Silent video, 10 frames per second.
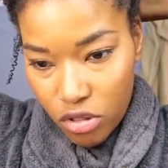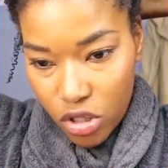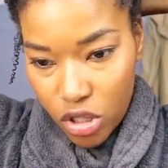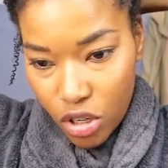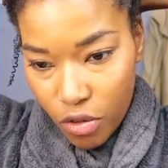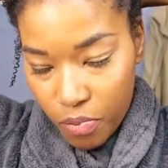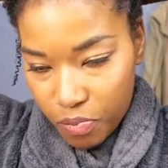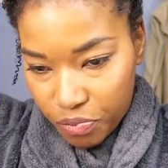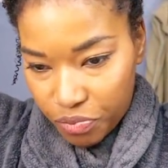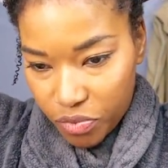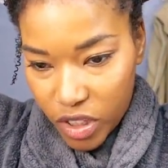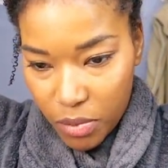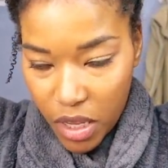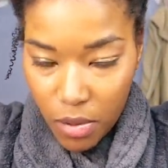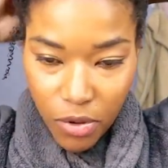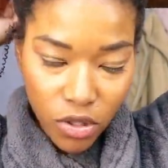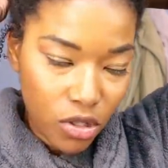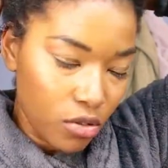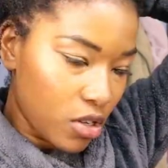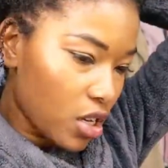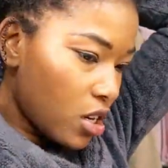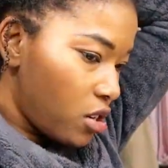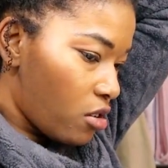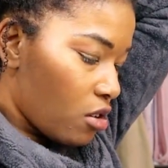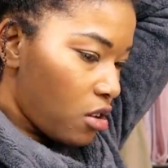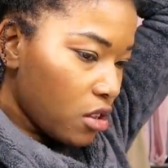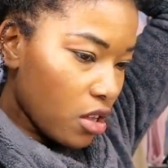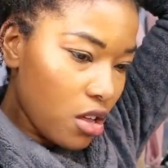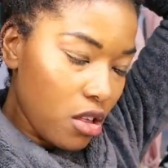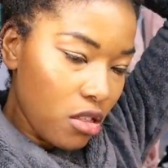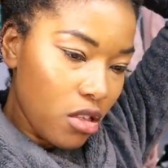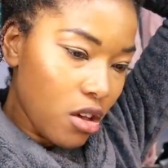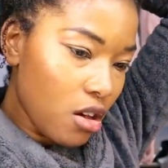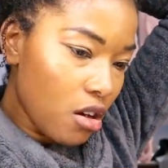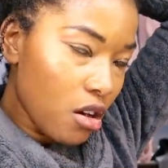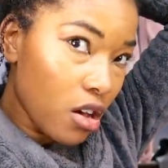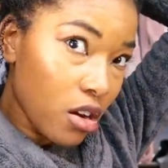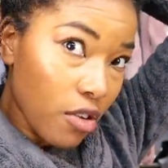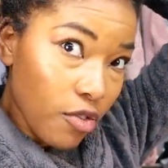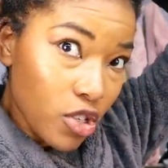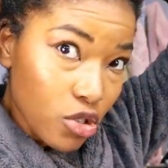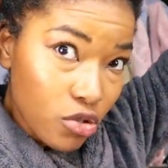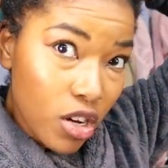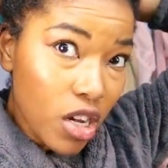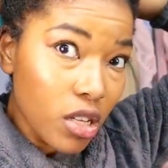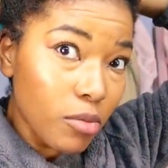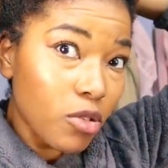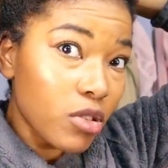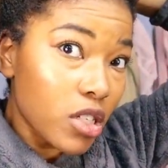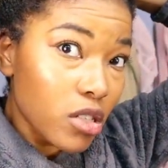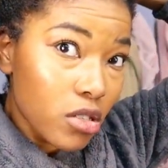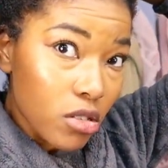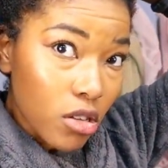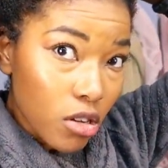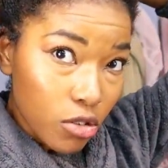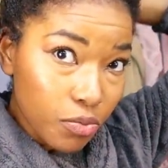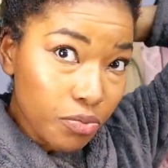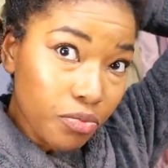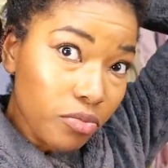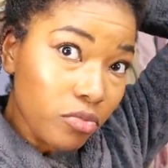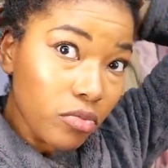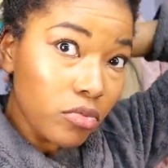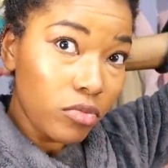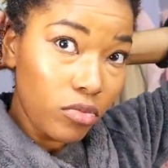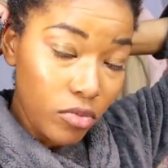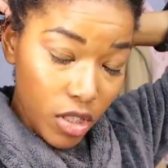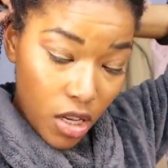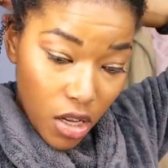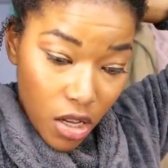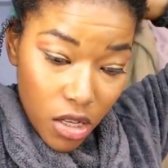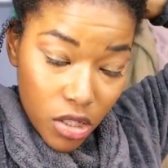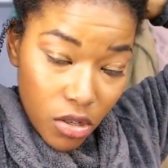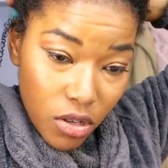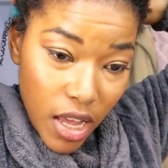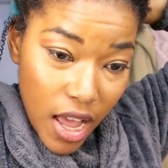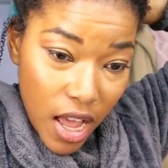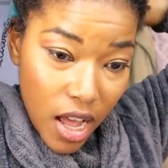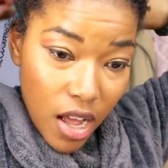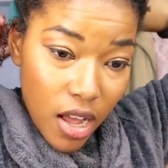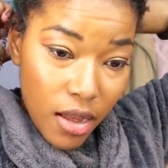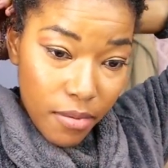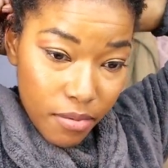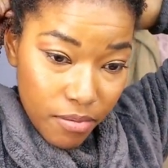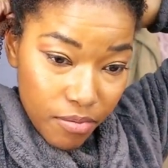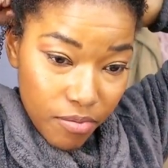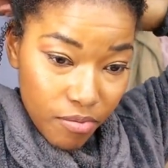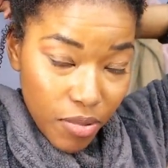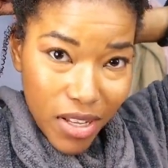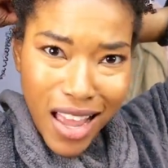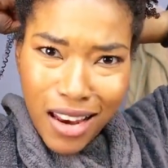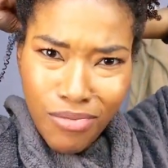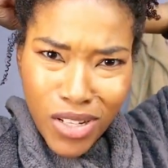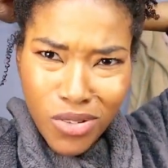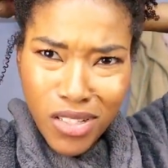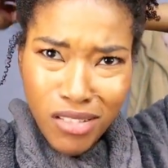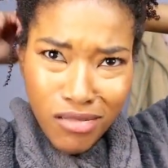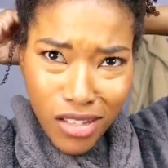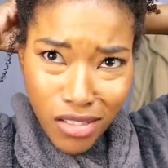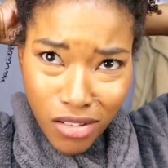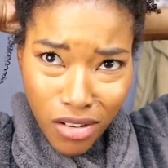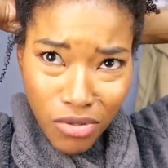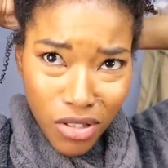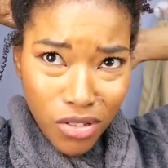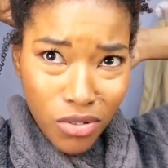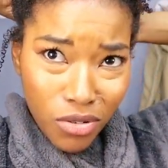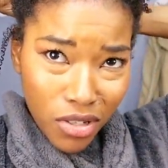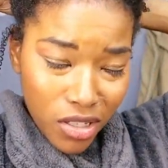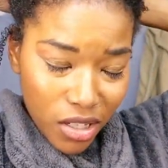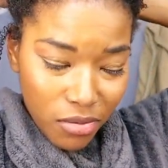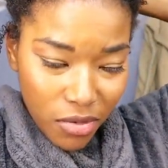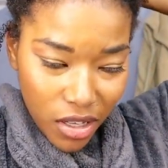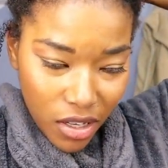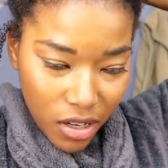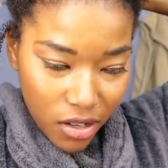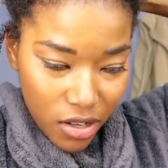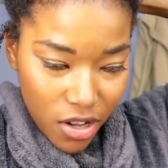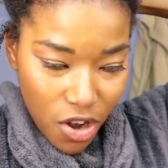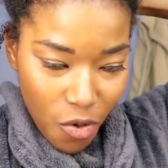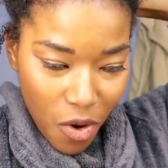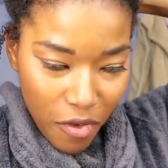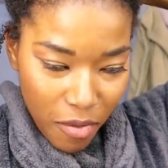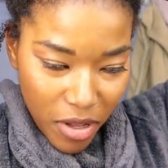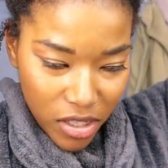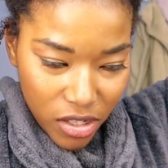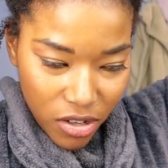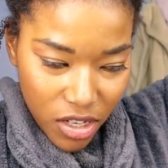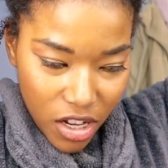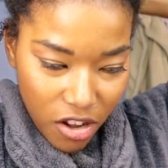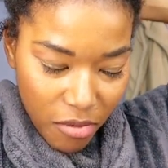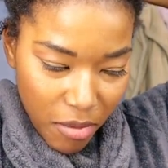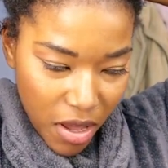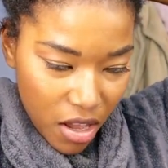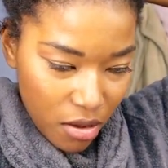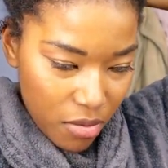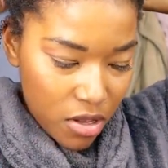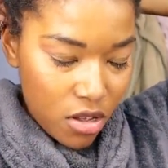So I'm able to get it all in there, get every strand. I'm going in slow. So yeah, um, but yeah, I might as well get started with the story time. You gotta wait for me to start taking off my makeup.